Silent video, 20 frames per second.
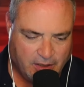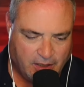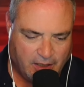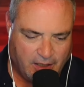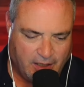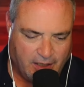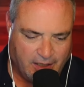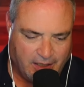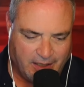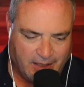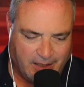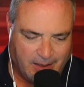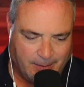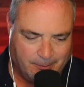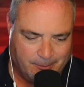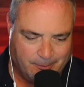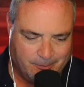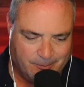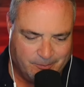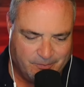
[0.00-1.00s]

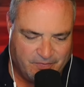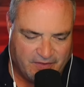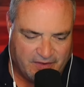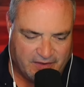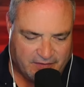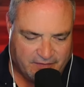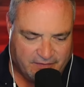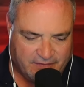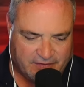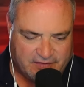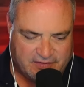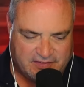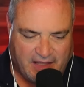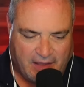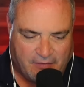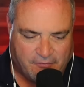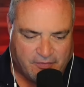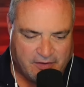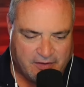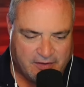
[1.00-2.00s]
the
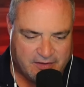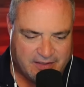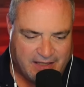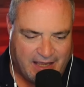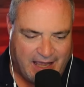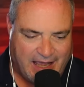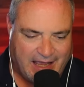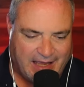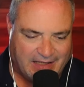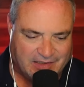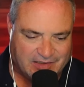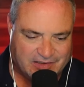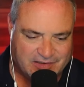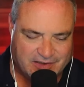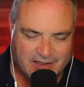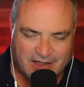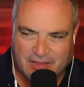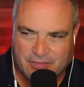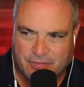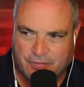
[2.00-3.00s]
seven guys
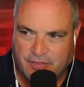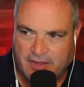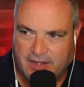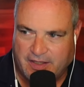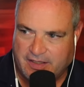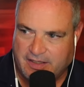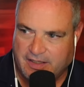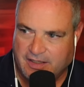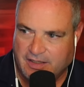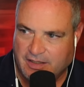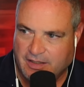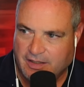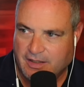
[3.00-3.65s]
that I think